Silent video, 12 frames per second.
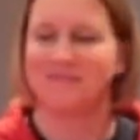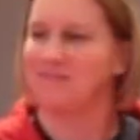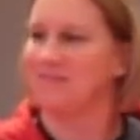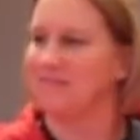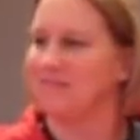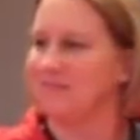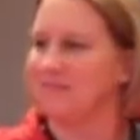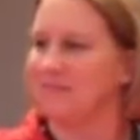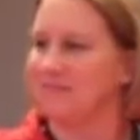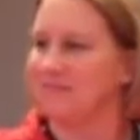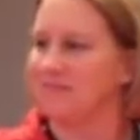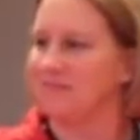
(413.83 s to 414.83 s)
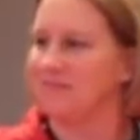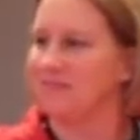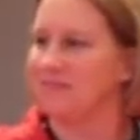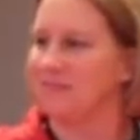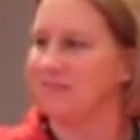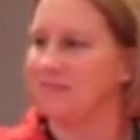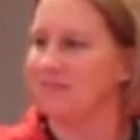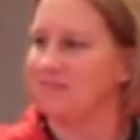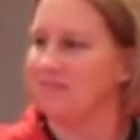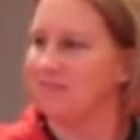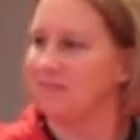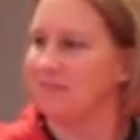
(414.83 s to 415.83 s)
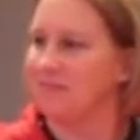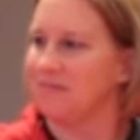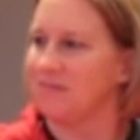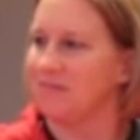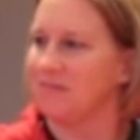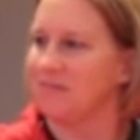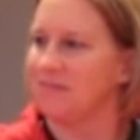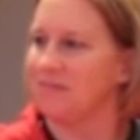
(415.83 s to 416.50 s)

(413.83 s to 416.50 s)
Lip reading: No words are spoken by the person on screen.